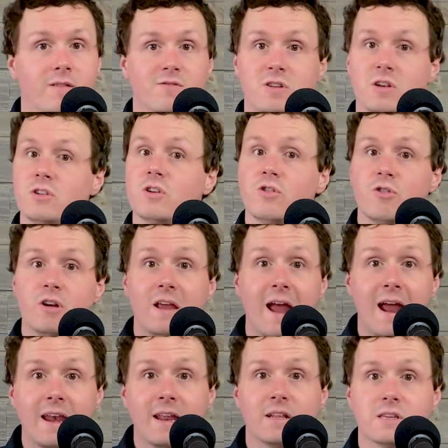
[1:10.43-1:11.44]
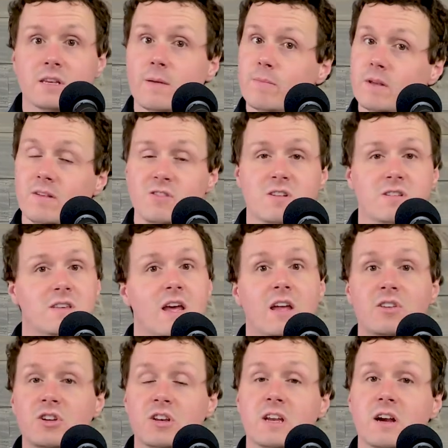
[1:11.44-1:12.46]
you've just created something, you just
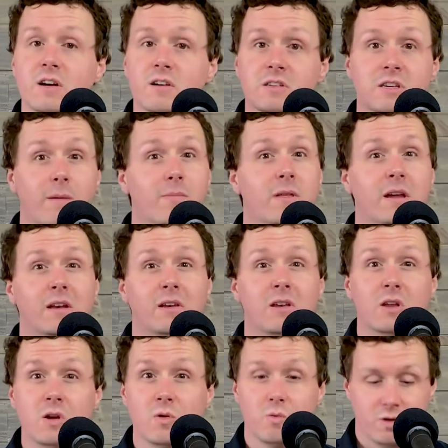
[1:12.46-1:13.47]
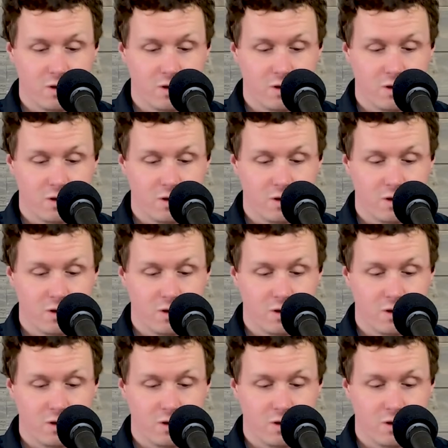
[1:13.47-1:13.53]
engineered something new.